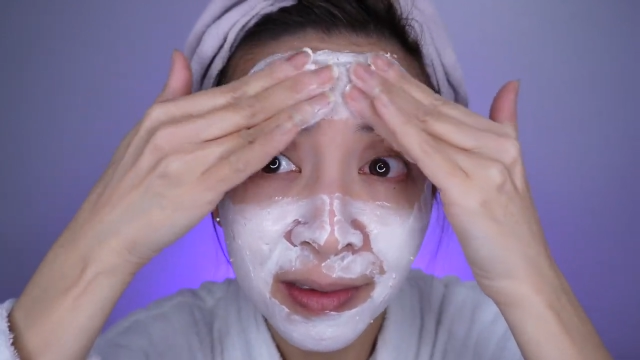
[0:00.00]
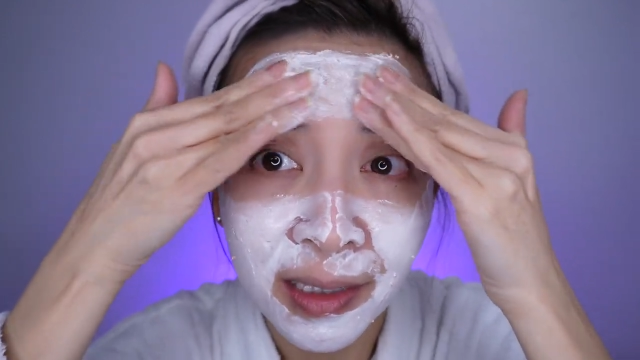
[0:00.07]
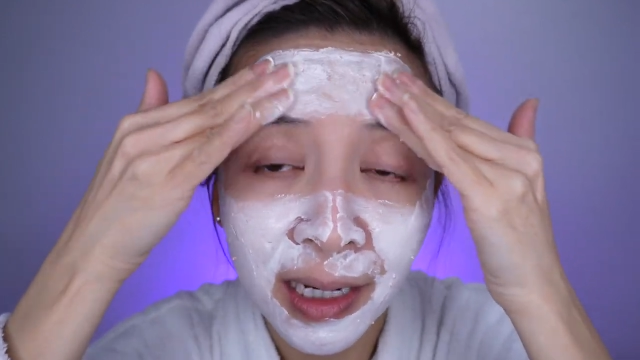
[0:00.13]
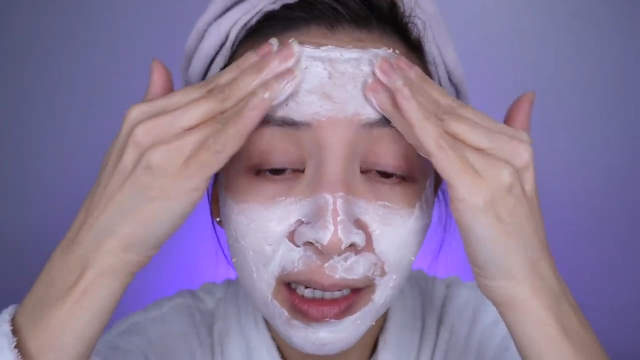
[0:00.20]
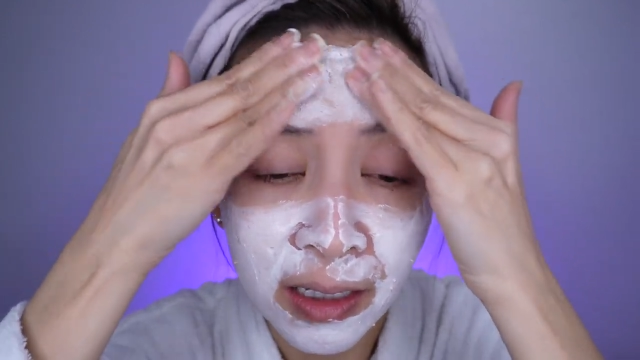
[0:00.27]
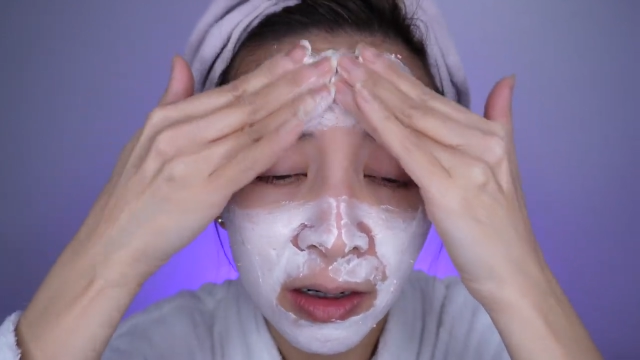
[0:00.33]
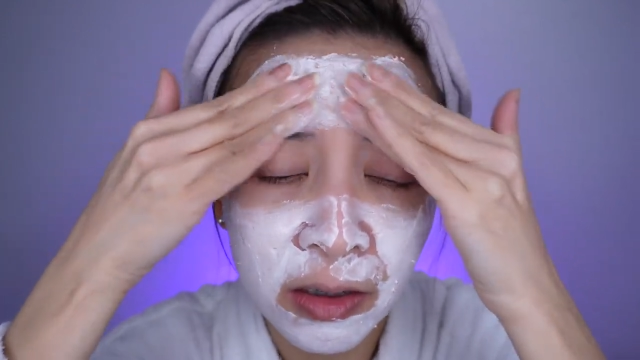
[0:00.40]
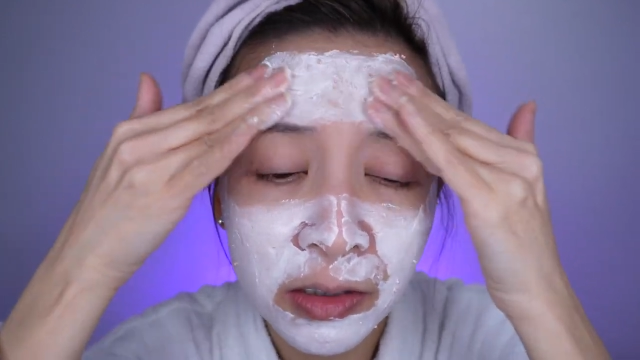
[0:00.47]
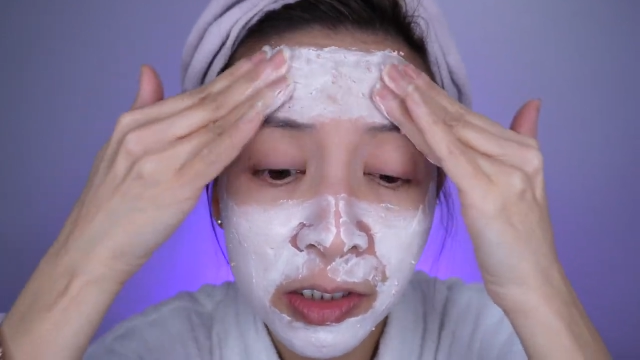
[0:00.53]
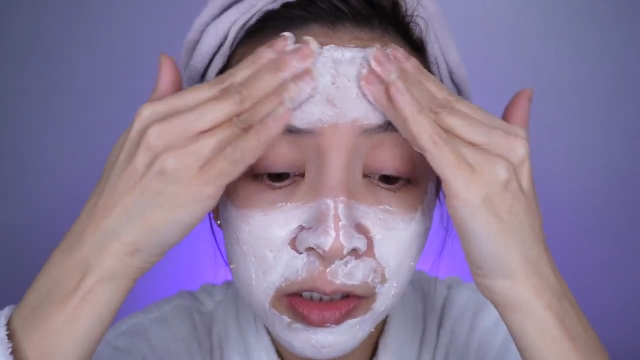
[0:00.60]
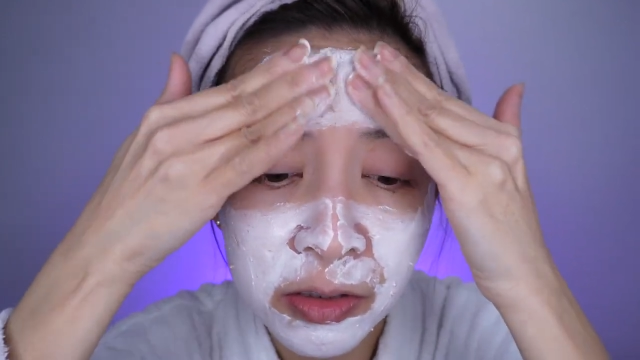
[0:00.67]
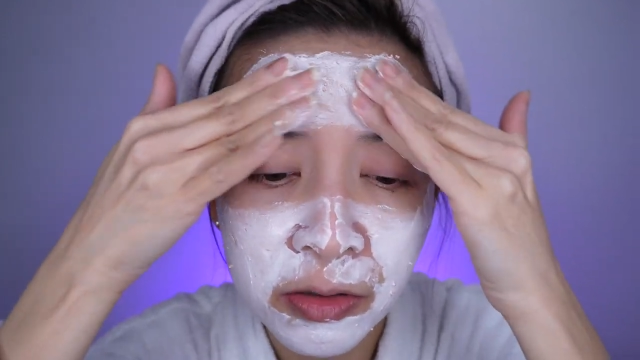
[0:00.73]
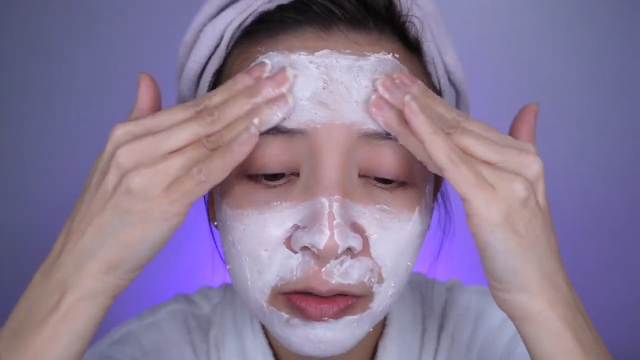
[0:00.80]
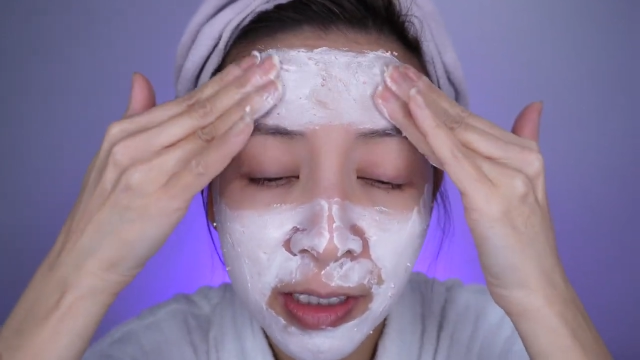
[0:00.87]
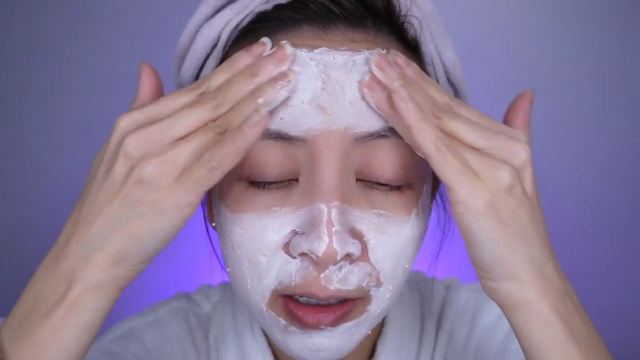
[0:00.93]
And
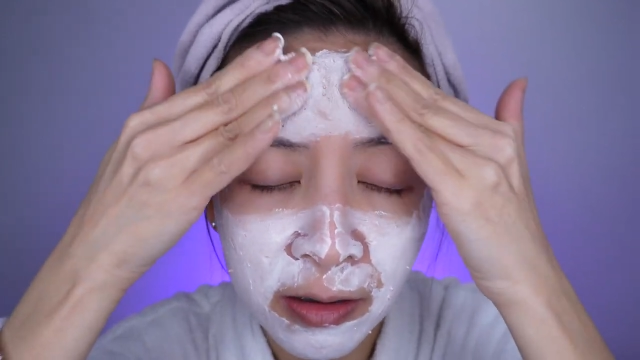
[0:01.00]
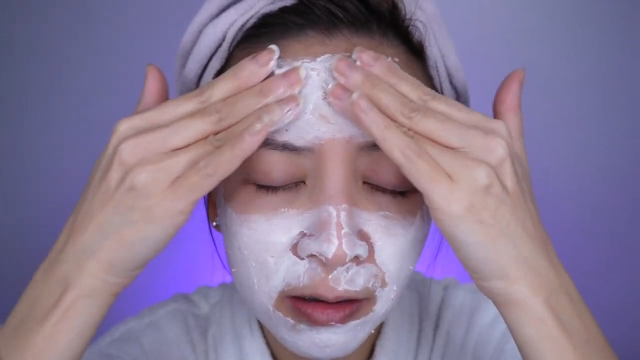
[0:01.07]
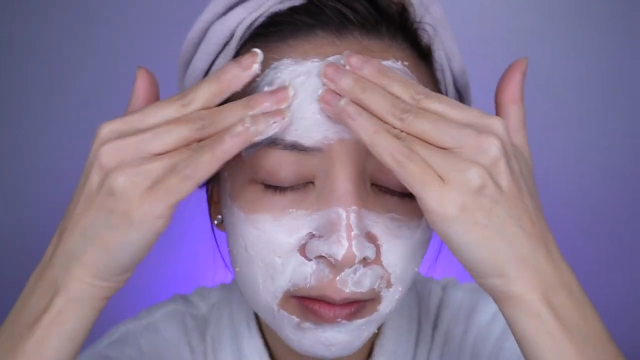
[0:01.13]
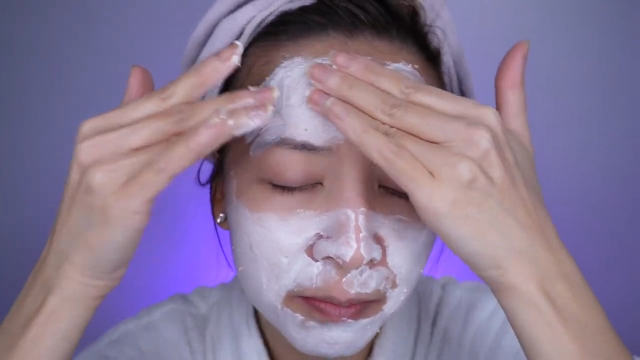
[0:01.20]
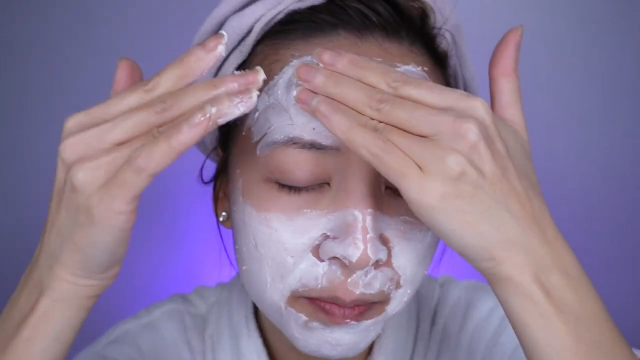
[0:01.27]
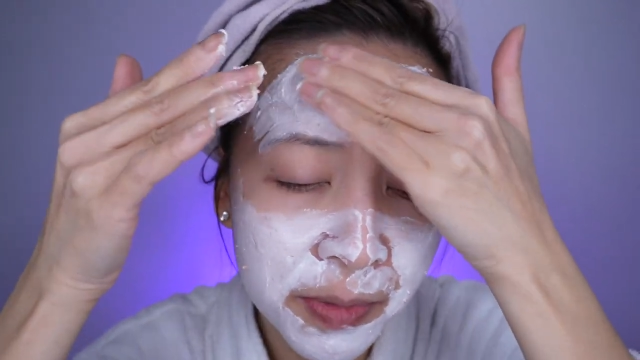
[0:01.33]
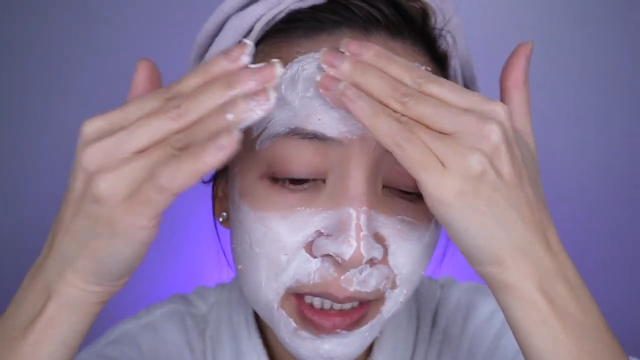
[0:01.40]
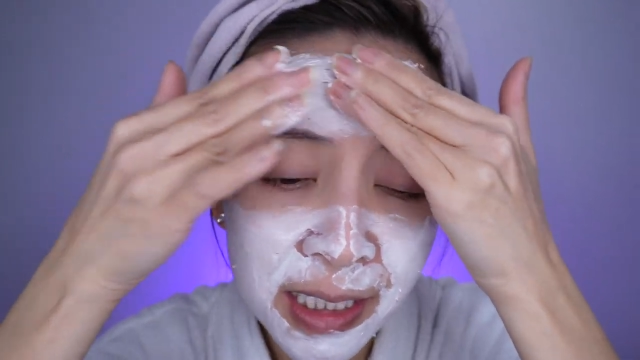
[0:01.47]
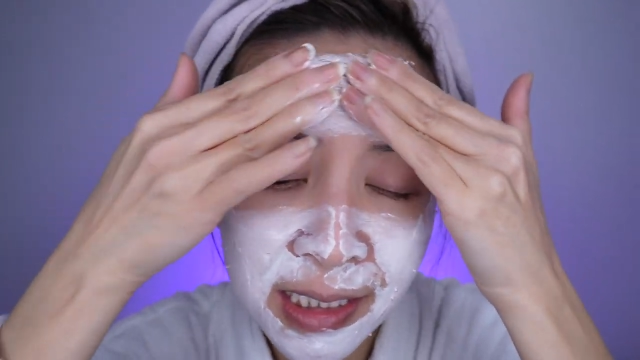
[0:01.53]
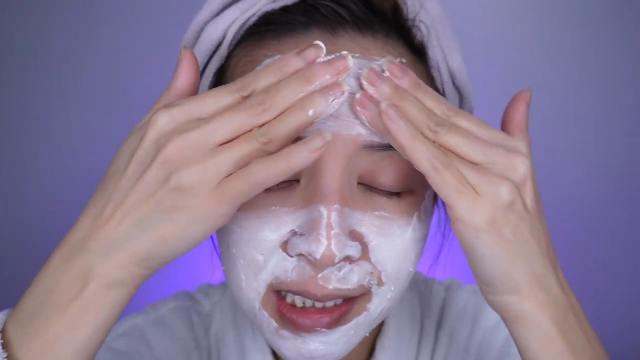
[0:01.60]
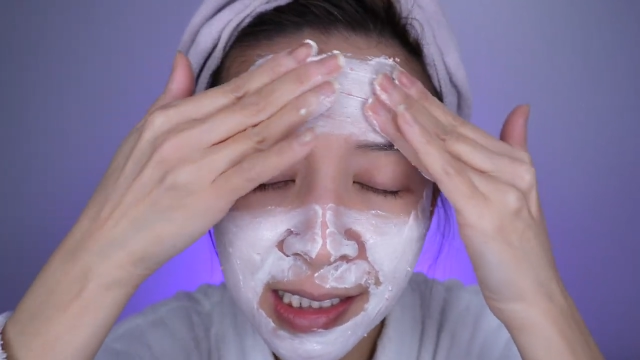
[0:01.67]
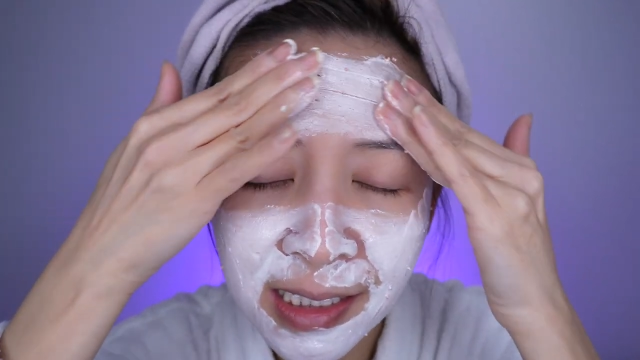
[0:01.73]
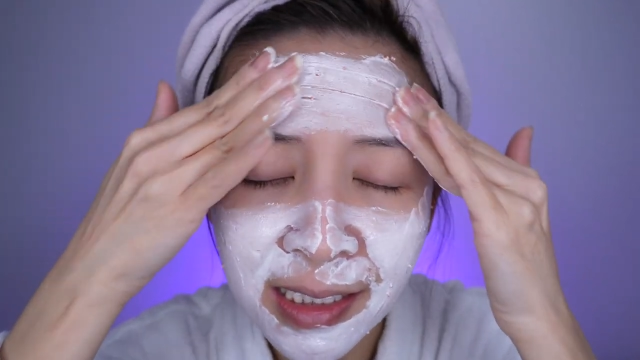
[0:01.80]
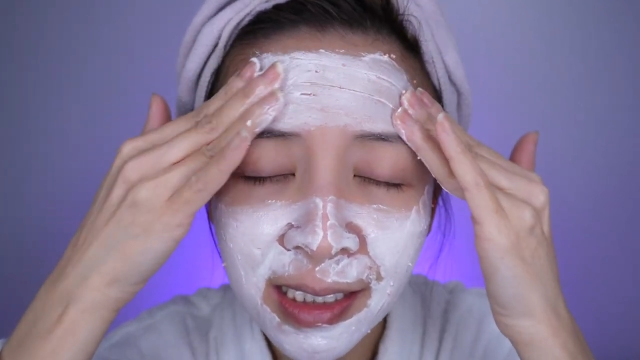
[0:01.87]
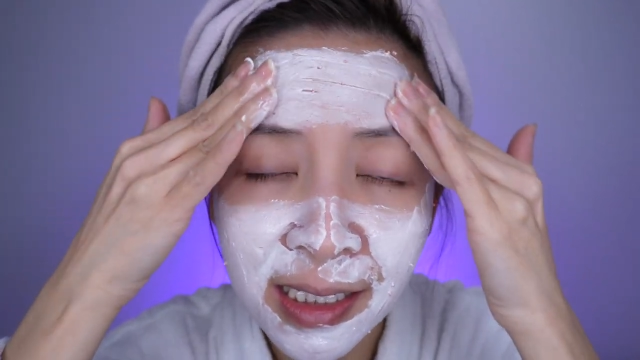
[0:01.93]
also there are
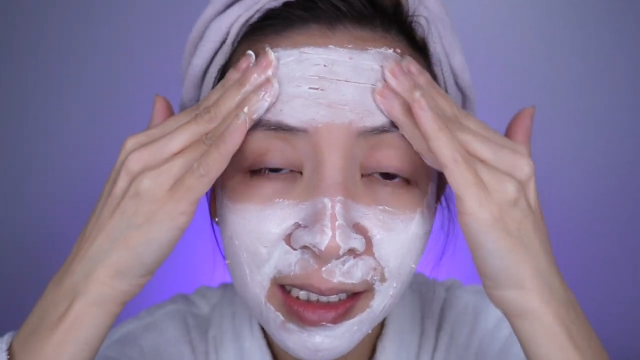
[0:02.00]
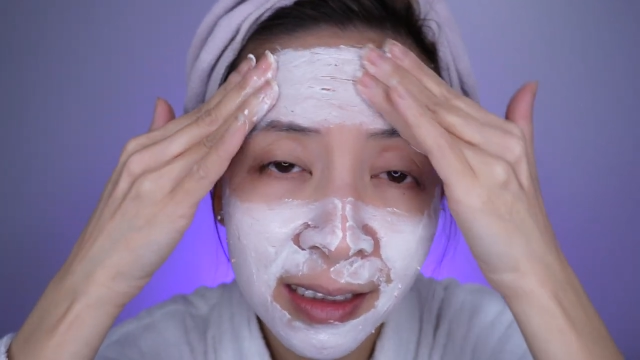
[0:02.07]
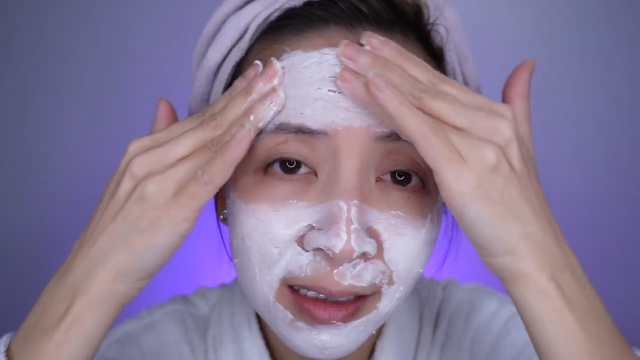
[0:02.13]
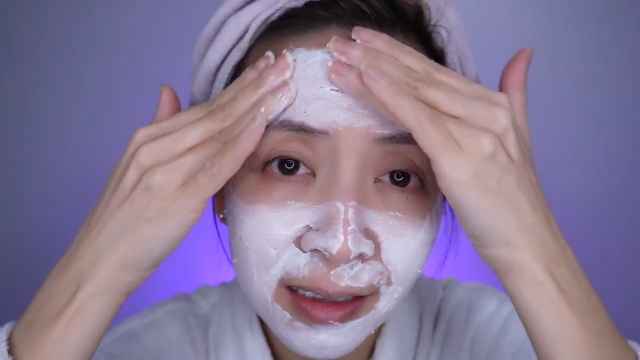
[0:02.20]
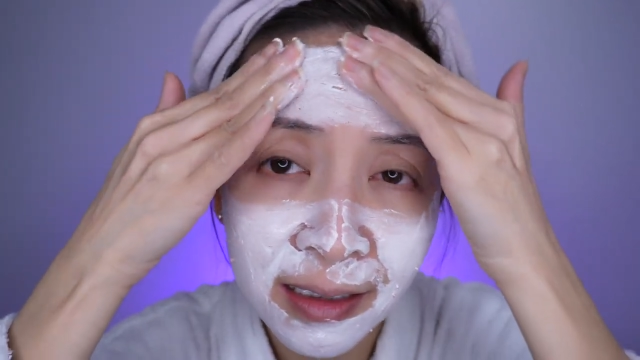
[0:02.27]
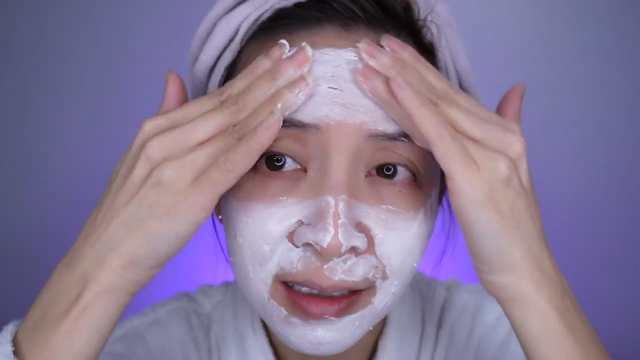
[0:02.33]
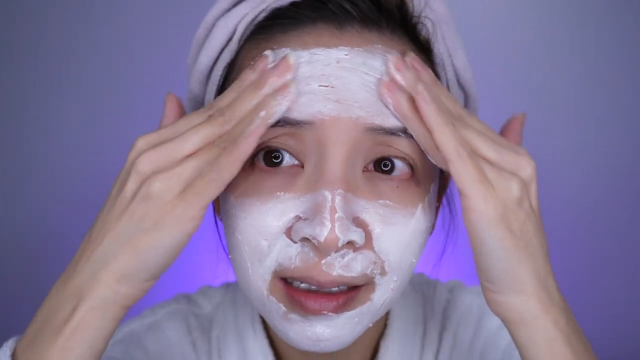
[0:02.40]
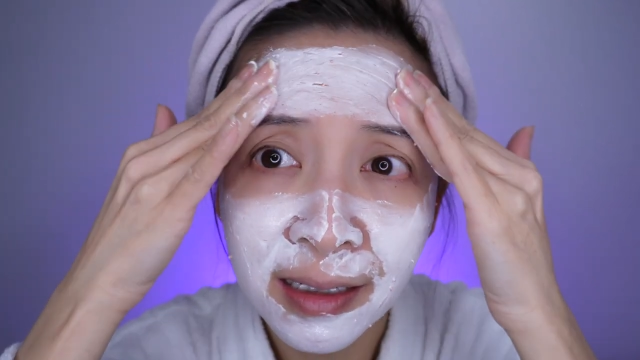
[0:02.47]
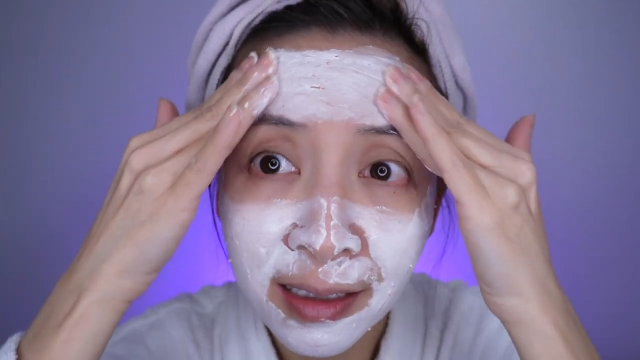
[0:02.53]
beads in here